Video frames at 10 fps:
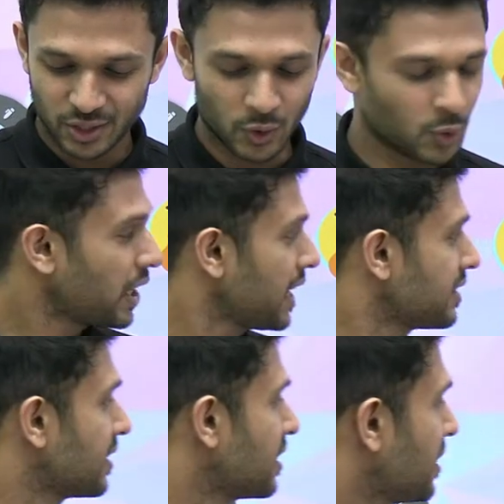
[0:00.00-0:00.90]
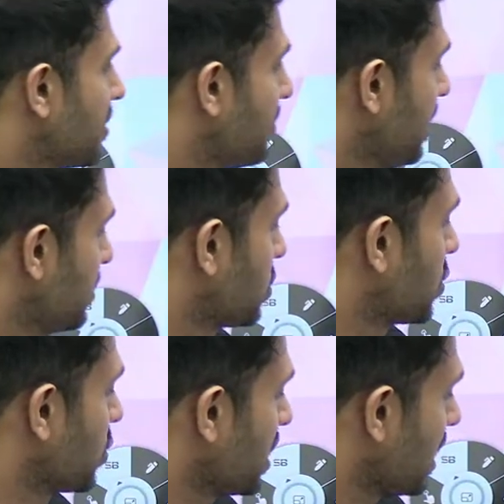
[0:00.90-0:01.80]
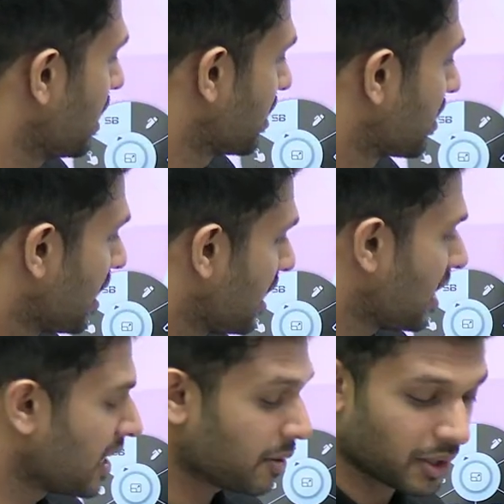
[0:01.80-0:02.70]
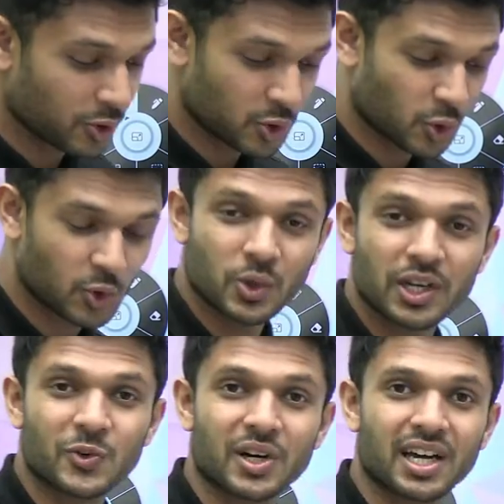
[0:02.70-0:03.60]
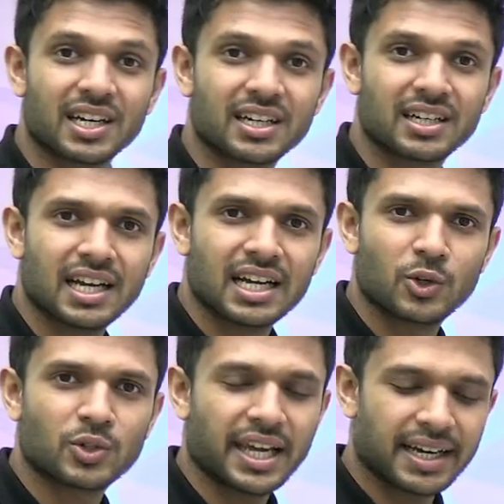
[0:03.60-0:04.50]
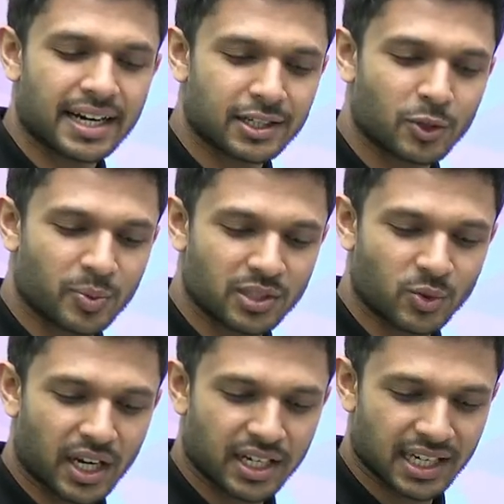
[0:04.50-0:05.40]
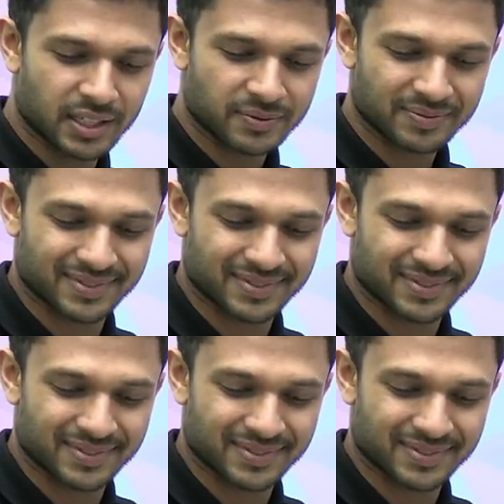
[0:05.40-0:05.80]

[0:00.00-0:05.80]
Chotu cake, sir. Where is Chotu cake? Arey haan, bahut Chotu cake ho gaya na. Looks like 100 rupees wala cake.